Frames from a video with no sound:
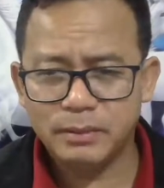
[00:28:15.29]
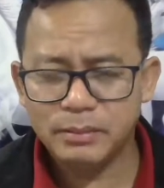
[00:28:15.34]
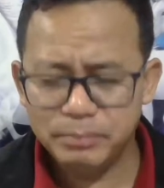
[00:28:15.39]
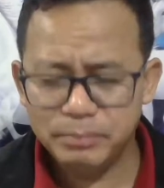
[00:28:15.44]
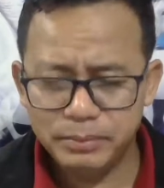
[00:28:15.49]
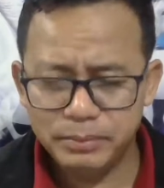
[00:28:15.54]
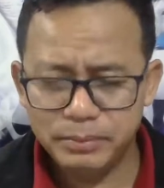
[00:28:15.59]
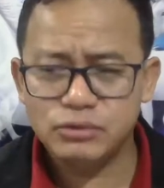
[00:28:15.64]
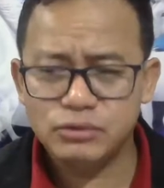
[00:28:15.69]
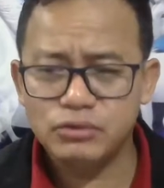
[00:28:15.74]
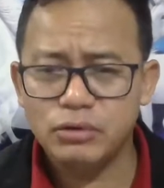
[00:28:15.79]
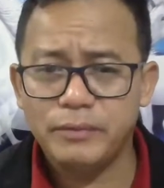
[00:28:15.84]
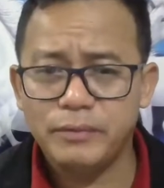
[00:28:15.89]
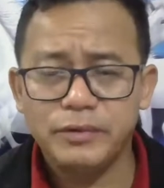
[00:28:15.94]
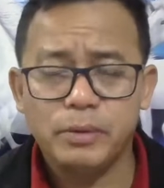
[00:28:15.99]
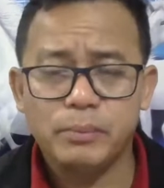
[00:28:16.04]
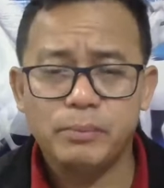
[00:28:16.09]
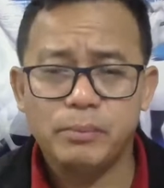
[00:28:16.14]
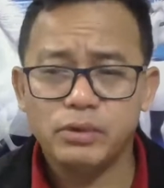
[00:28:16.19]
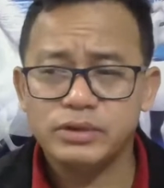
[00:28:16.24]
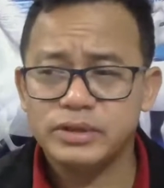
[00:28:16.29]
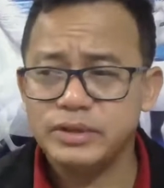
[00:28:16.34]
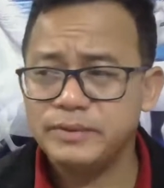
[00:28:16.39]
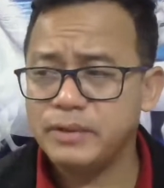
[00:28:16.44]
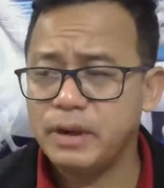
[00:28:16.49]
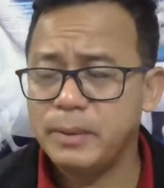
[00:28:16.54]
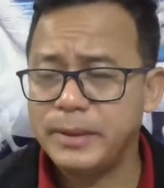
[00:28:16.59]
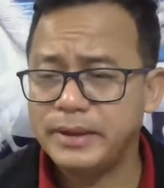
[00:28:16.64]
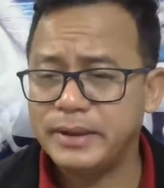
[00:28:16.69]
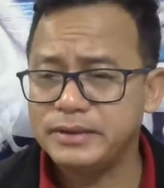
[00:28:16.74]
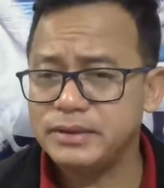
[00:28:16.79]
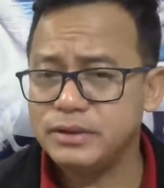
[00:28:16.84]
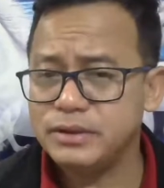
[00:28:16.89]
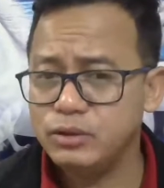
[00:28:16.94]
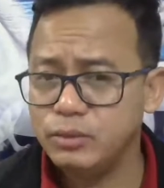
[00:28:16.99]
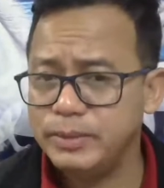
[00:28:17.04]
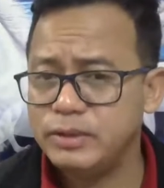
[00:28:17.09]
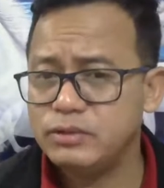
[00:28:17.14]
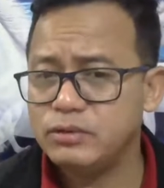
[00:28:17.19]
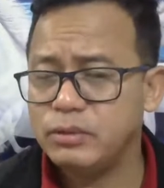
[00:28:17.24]
please drop your positive comments. You
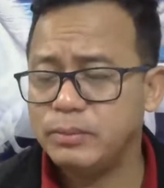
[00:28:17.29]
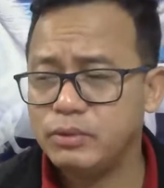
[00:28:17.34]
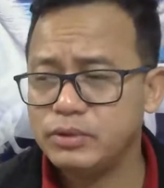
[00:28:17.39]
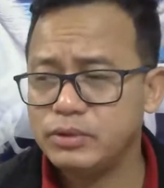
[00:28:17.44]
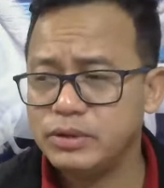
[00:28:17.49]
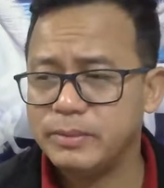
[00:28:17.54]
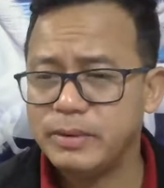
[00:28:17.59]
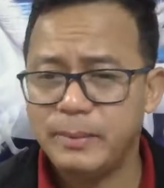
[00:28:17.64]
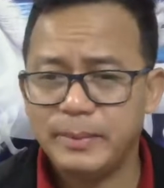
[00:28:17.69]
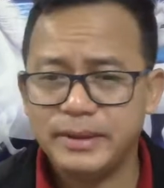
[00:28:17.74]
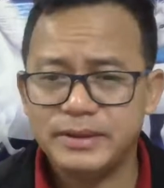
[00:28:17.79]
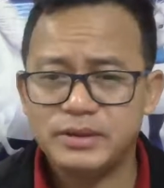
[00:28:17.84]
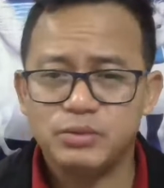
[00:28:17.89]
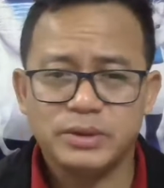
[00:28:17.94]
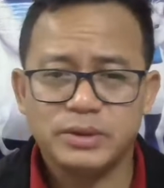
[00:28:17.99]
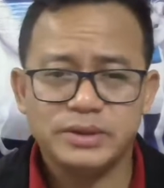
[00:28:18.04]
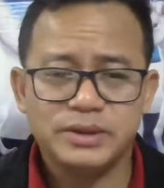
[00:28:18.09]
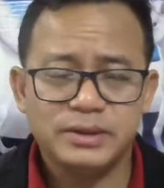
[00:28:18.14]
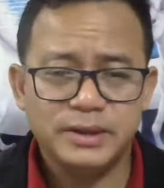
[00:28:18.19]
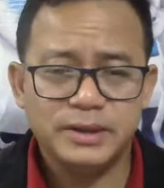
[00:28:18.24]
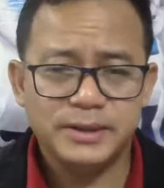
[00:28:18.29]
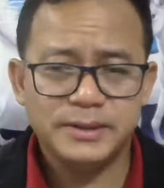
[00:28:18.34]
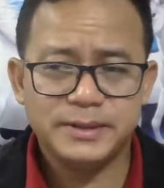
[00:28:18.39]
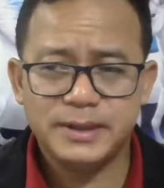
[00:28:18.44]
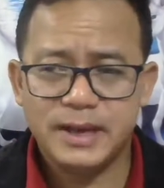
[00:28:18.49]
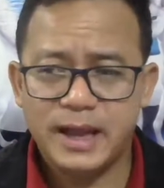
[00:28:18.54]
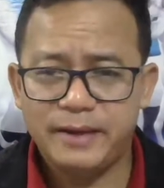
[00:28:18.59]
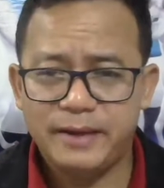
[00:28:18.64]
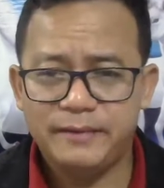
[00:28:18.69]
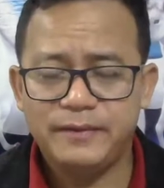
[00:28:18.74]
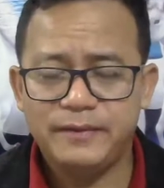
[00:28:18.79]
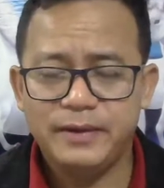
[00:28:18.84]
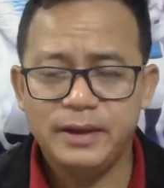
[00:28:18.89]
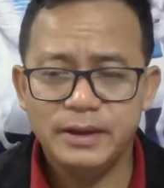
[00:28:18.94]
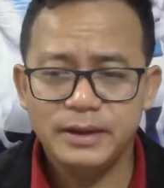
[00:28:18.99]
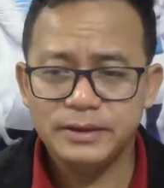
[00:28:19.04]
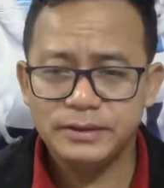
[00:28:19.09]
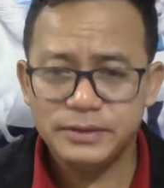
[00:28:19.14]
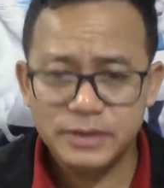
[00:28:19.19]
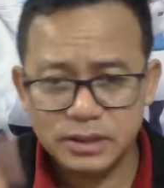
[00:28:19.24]
may drop positive comments watching this live.
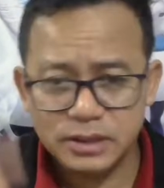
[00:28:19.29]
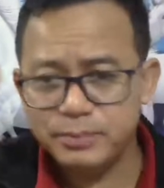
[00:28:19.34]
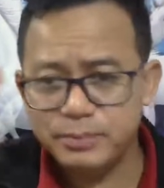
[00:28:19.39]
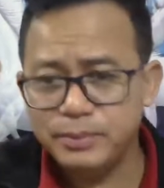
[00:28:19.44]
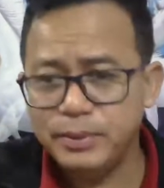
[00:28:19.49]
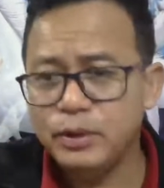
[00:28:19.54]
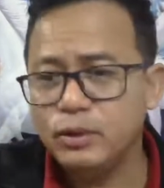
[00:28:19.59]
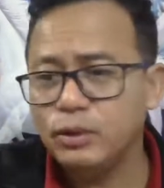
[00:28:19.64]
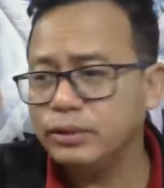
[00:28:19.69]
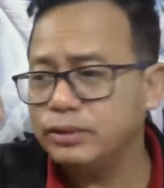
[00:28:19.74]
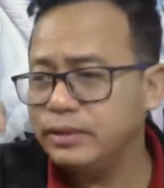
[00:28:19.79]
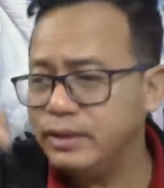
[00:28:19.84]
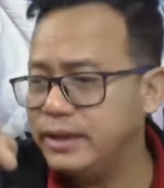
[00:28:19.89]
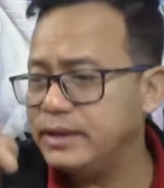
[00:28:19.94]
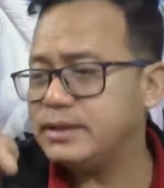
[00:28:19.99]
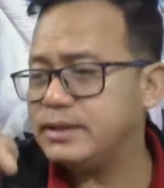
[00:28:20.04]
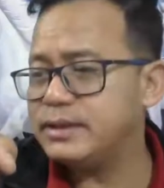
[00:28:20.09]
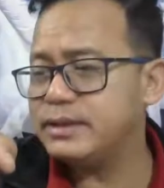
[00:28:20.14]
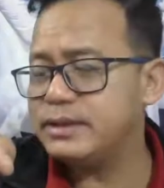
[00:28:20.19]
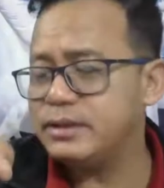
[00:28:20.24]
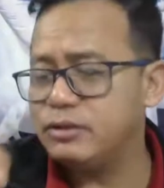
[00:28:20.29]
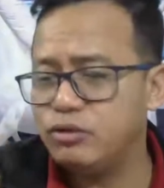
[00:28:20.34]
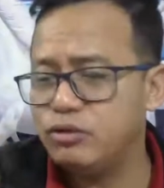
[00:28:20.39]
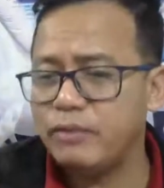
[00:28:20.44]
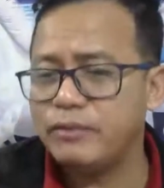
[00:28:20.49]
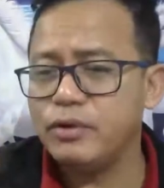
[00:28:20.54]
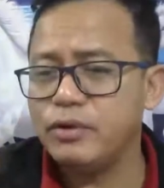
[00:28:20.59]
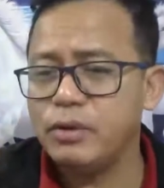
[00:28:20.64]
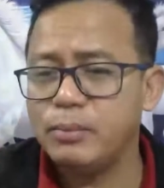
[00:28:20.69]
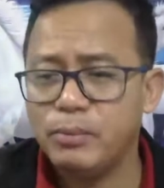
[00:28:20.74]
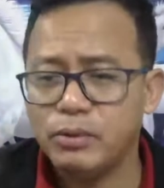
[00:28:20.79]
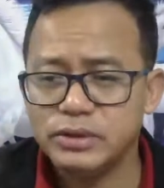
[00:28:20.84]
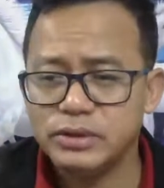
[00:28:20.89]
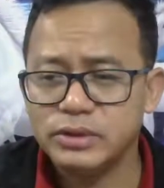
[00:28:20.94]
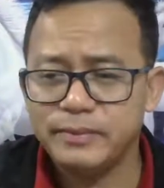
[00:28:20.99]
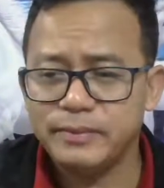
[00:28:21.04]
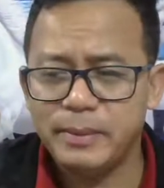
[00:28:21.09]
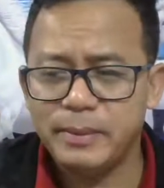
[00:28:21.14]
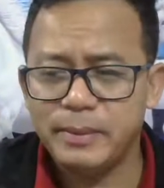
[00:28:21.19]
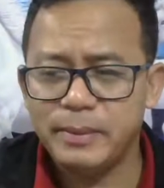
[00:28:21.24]
Just below this, drop your positive
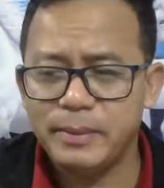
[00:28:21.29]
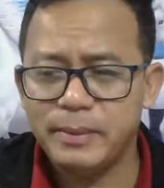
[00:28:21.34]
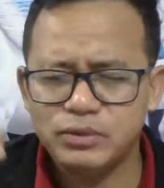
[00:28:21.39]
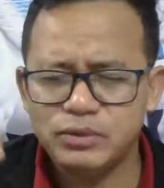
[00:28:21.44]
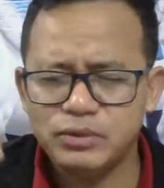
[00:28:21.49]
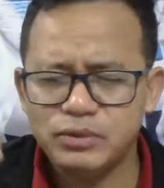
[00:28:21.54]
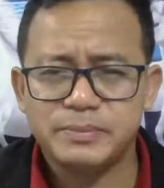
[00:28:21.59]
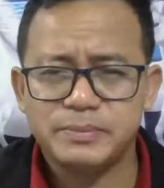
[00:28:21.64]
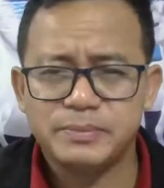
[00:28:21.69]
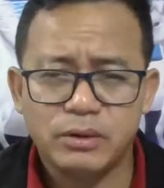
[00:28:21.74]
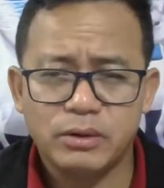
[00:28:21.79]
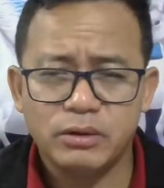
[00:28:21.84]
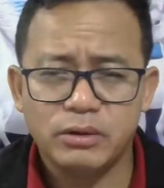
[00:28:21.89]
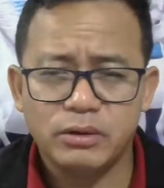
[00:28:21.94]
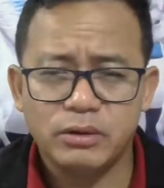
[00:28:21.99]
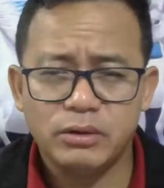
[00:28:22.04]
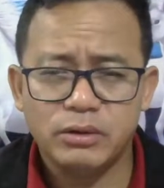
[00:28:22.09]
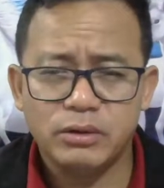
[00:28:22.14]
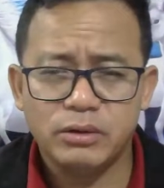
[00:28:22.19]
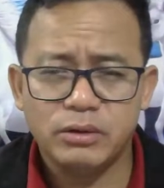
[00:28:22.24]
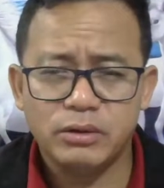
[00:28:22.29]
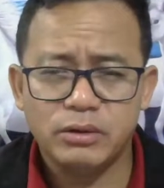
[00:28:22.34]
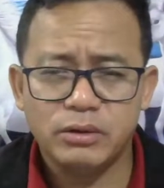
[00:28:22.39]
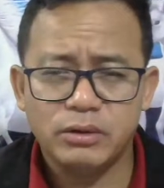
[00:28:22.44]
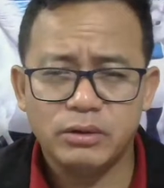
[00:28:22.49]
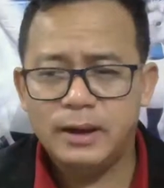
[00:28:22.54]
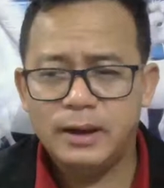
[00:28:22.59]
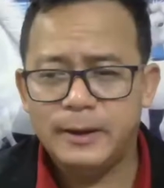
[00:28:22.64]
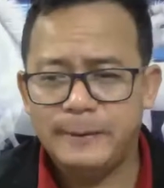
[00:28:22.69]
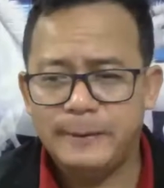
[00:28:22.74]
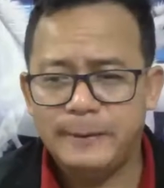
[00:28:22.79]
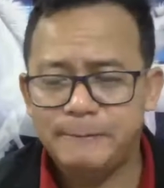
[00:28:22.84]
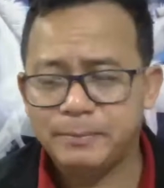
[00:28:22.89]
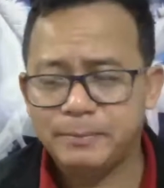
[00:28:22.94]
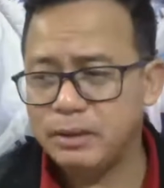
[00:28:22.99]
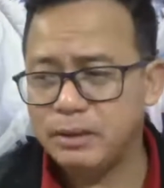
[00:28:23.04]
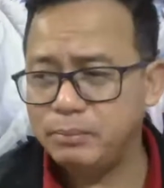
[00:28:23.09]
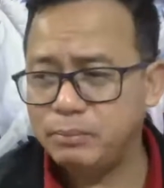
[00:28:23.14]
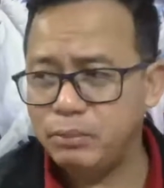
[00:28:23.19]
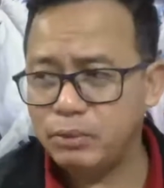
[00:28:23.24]
comments. We expect only the
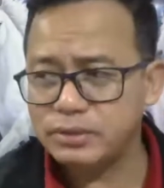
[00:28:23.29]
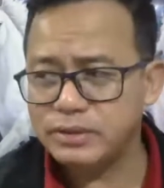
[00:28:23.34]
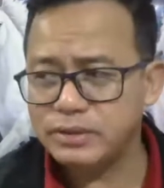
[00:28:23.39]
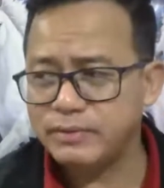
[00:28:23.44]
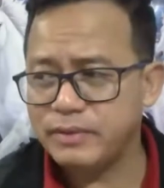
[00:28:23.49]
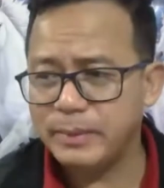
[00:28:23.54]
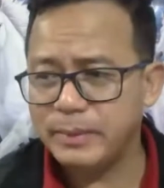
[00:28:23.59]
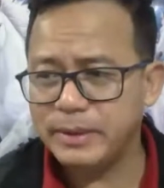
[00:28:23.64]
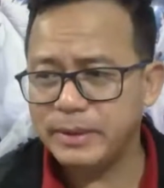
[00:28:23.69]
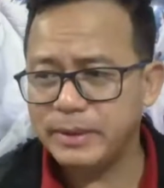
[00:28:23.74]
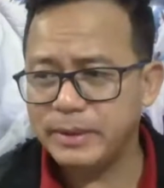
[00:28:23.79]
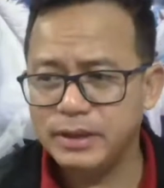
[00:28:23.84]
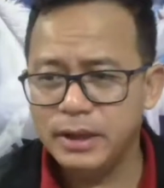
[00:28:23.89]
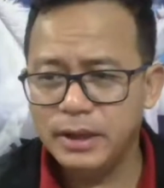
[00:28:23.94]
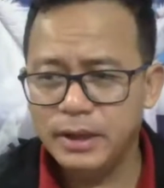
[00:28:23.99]
positive comments.